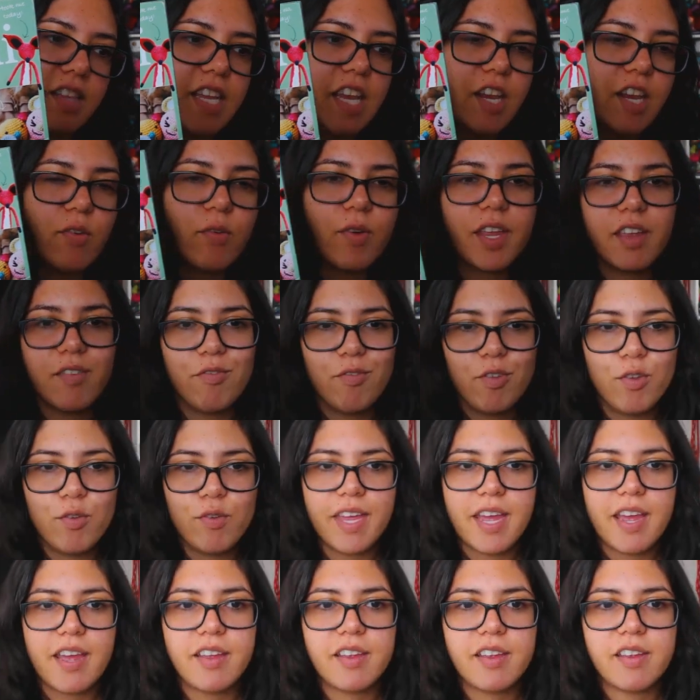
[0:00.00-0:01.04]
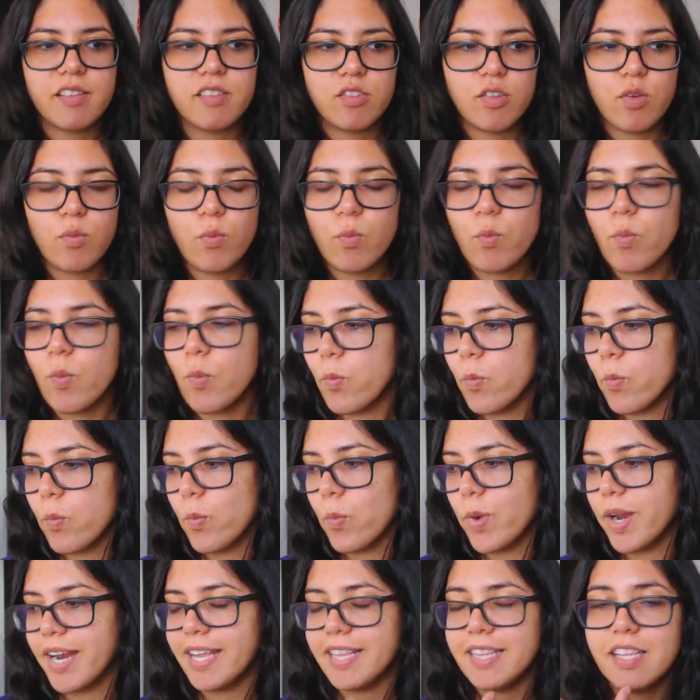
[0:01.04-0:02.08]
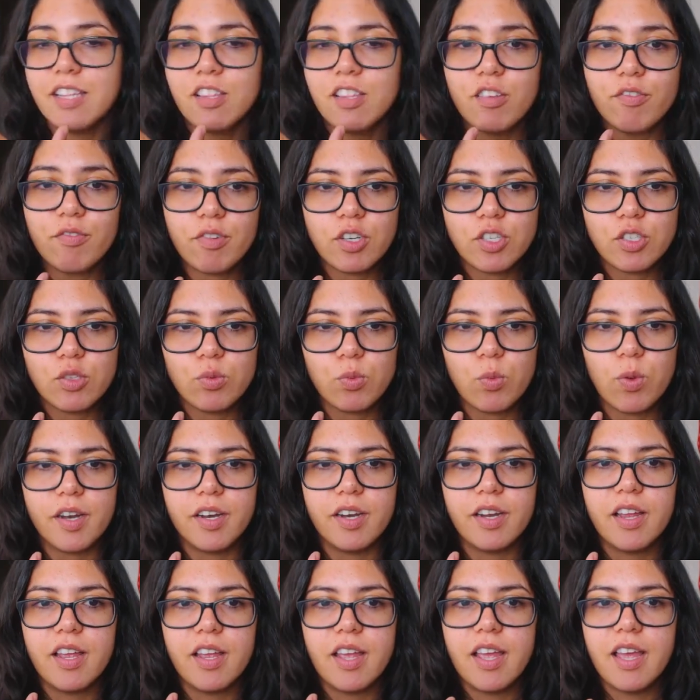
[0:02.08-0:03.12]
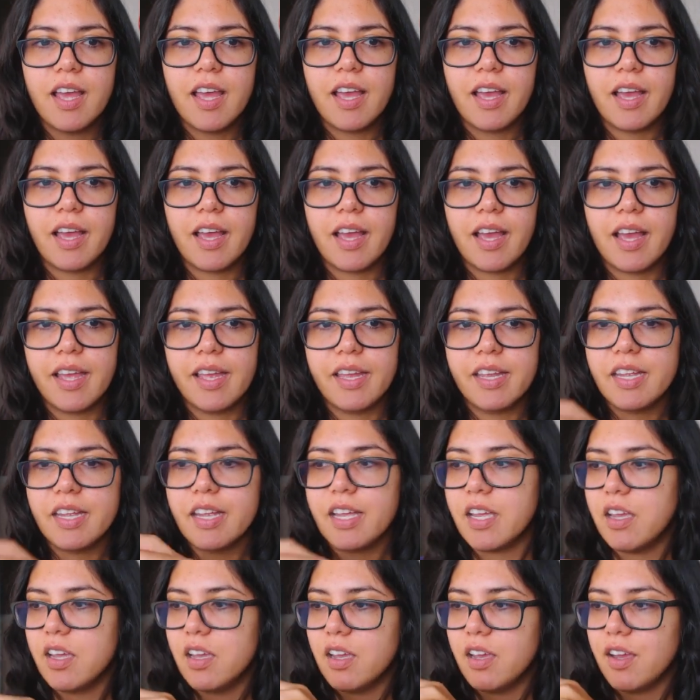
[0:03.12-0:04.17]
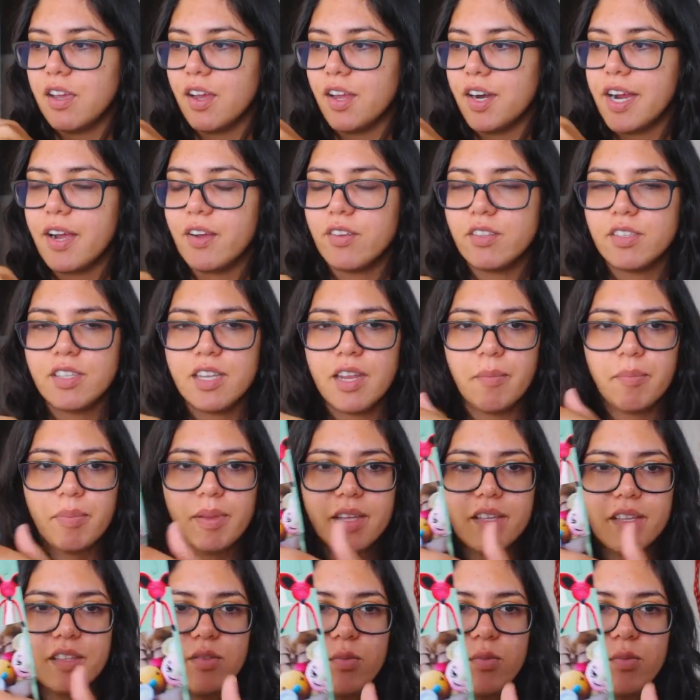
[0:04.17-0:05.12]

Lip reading: don't give you that. So when I did the first one, I cut out templates